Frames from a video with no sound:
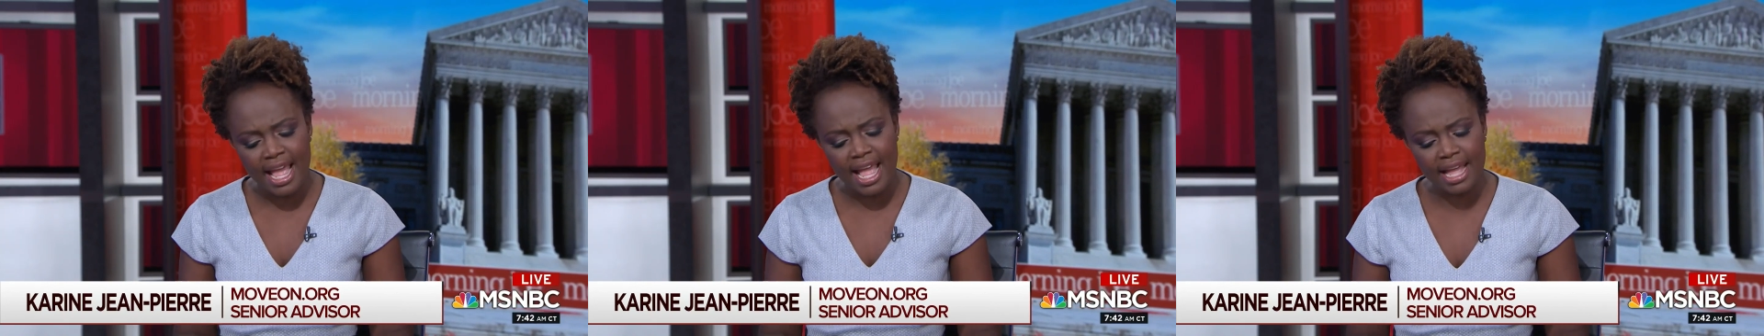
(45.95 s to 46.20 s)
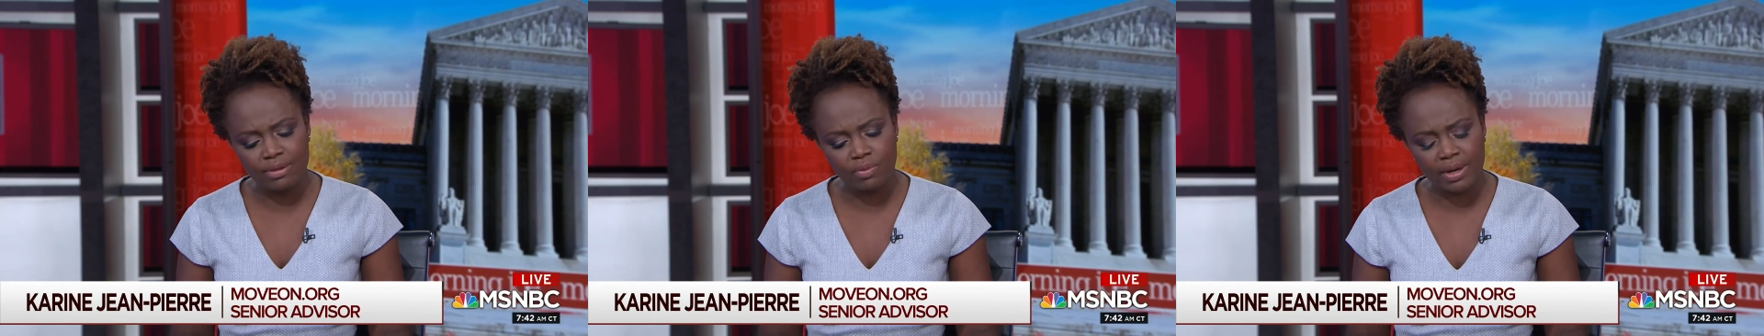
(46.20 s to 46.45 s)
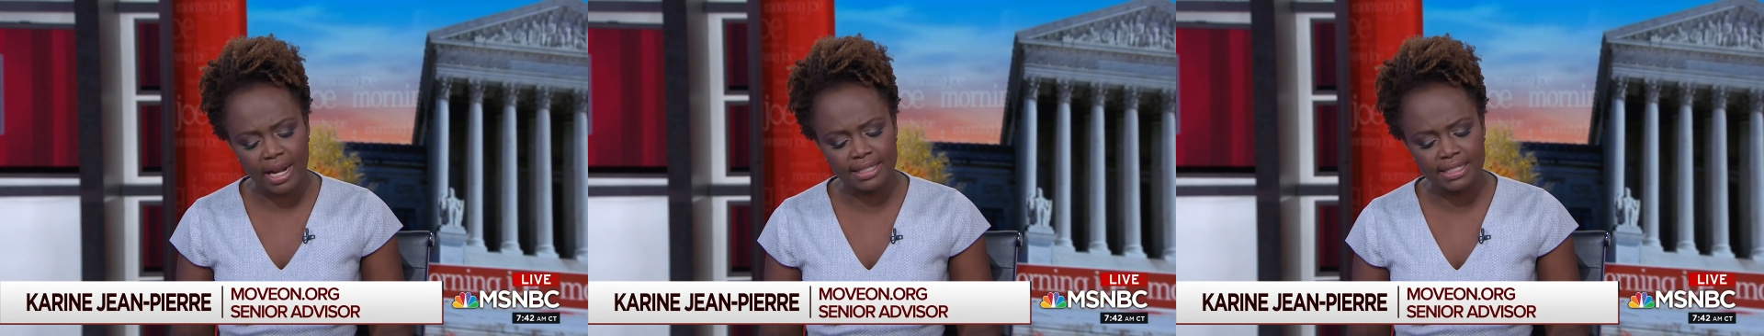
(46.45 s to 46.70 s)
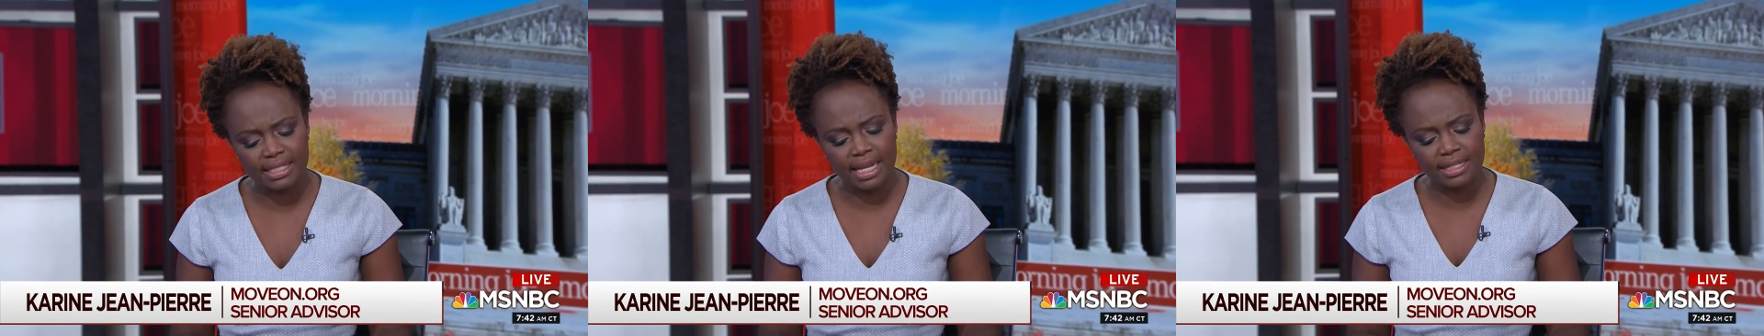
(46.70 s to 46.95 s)
And when I
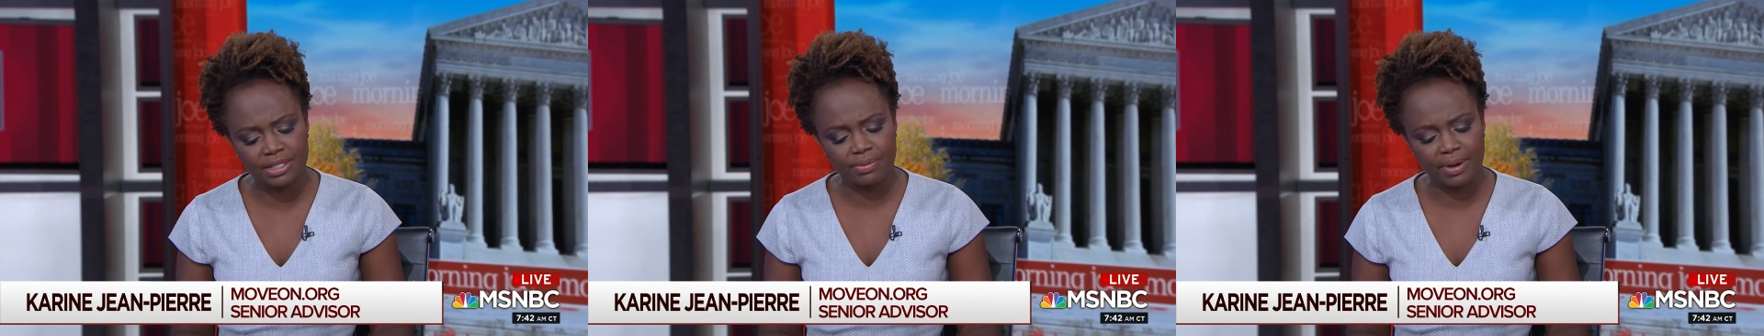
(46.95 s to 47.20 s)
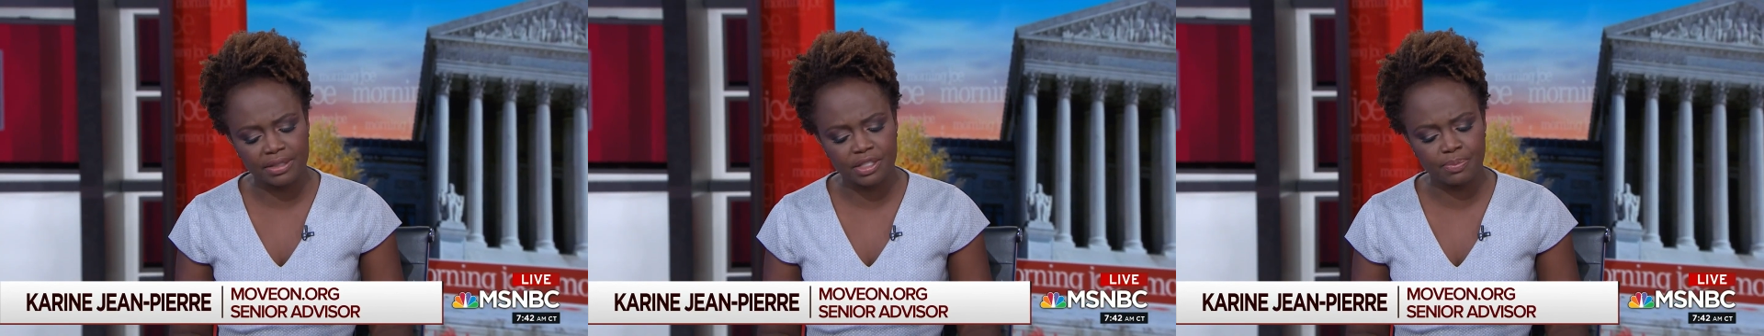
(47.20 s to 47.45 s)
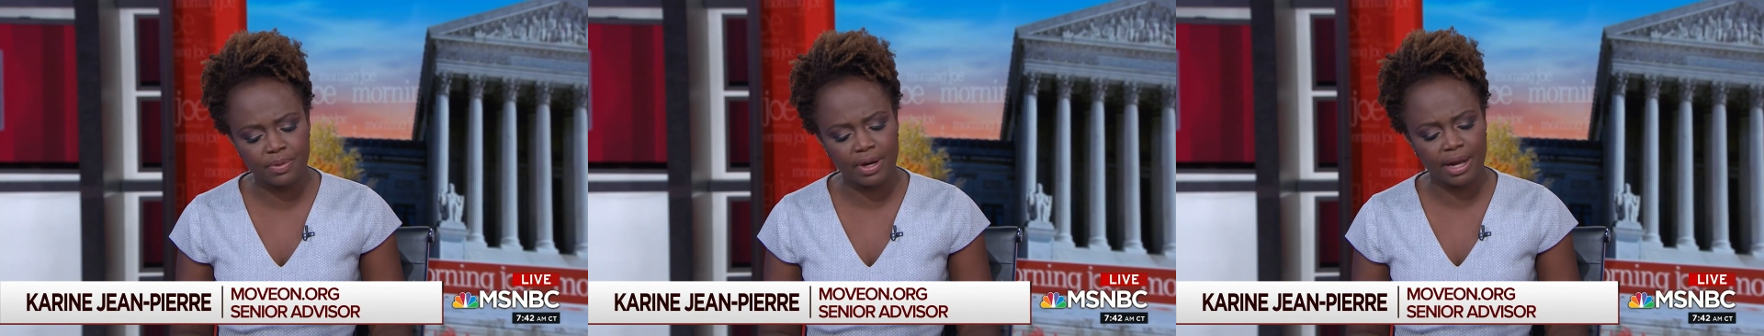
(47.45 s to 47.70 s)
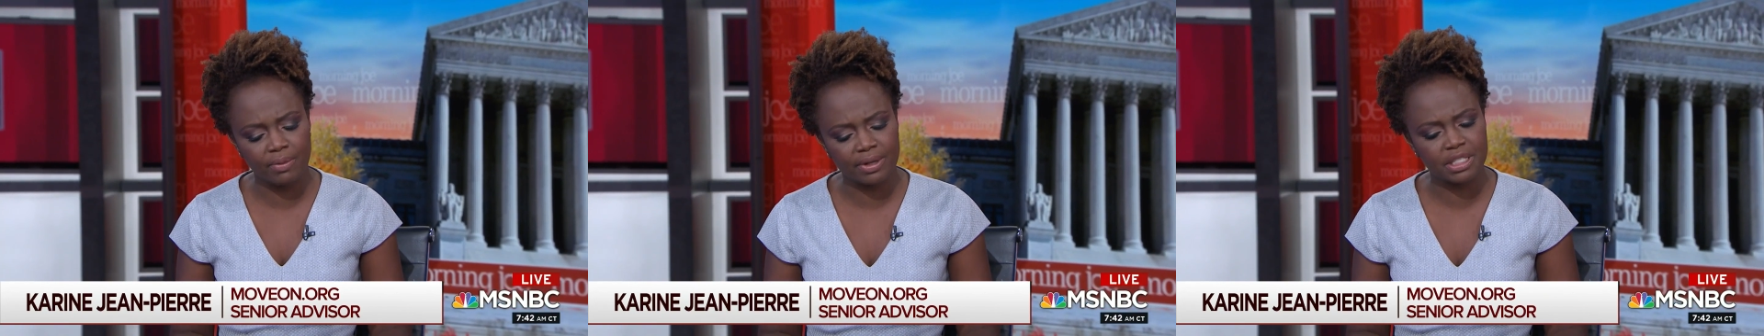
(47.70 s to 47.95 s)
decided to write this book,
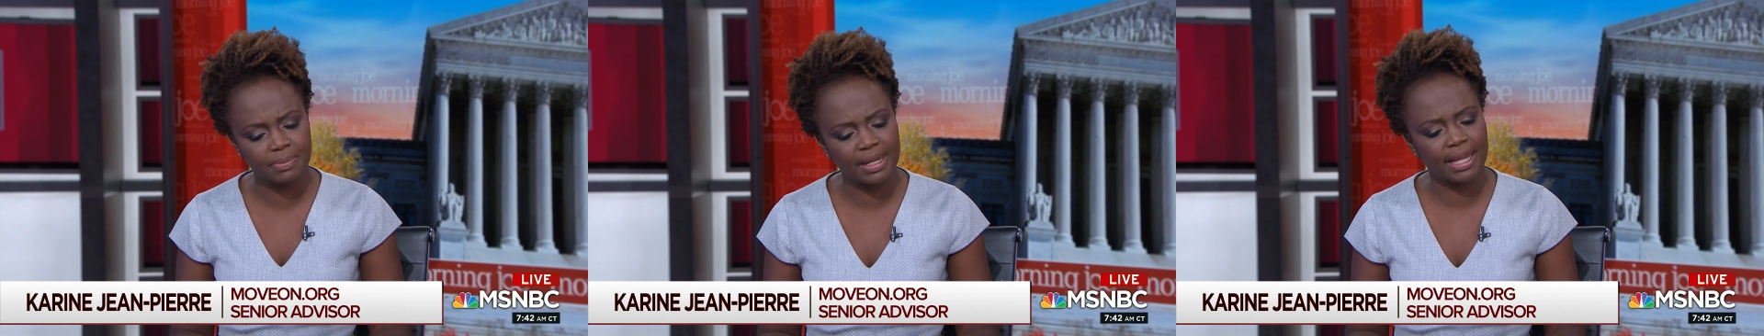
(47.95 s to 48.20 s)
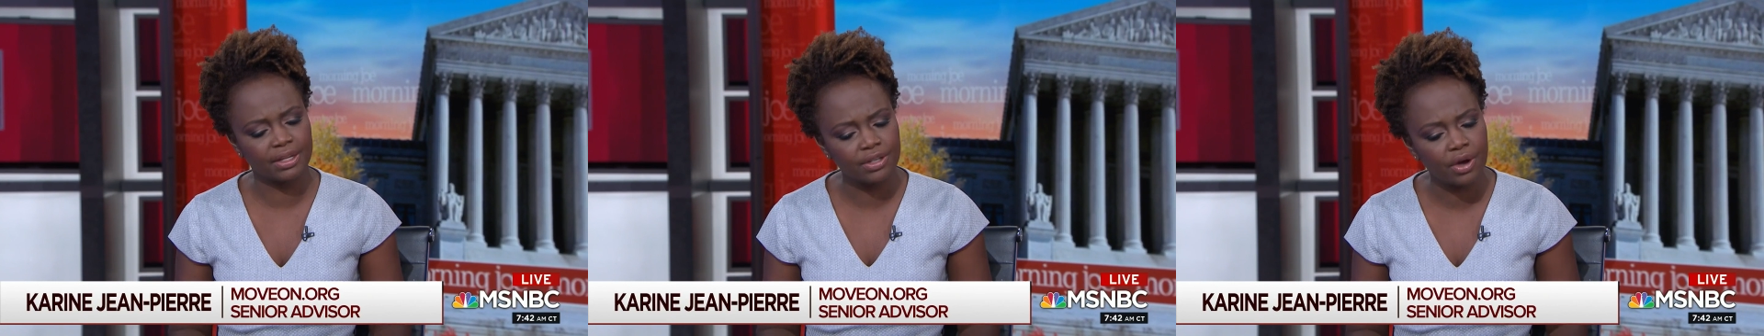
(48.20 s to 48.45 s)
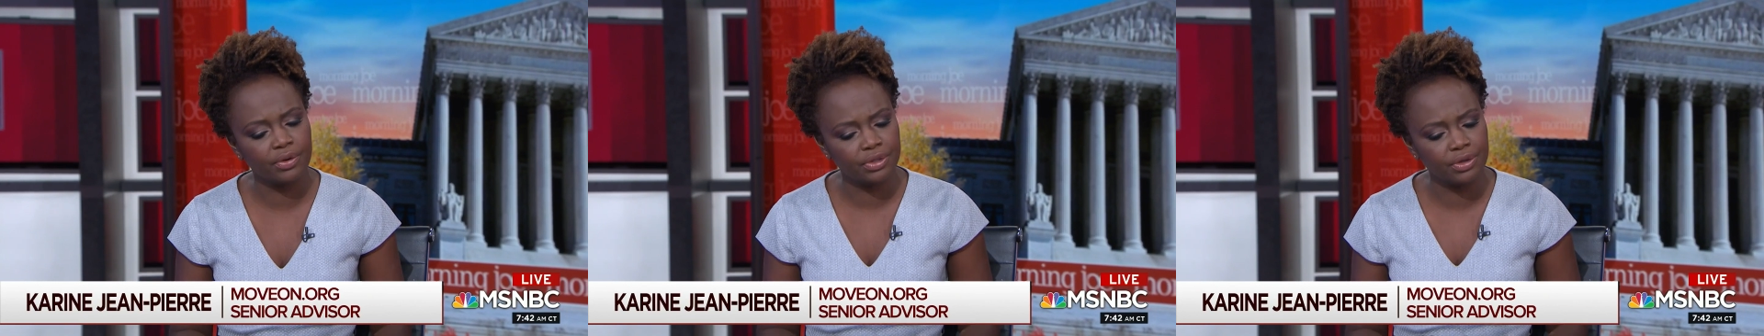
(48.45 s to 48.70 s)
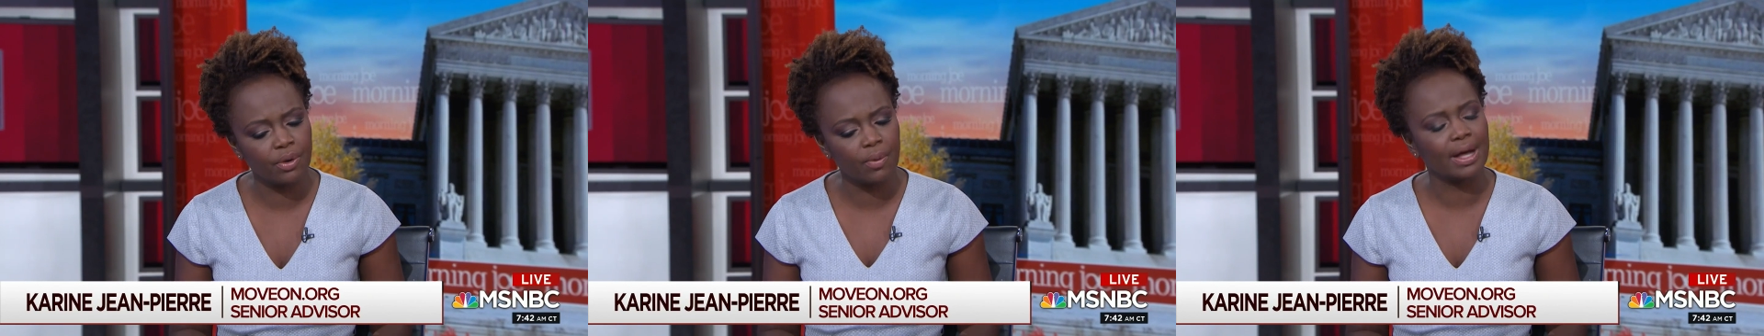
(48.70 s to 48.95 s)
I wanted to be like, no,
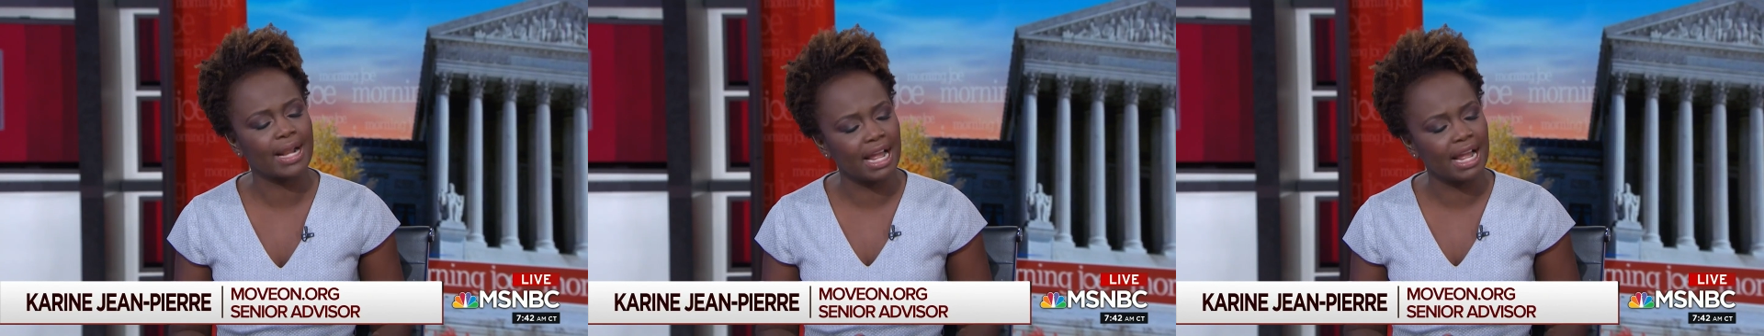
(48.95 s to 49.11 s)
you know what?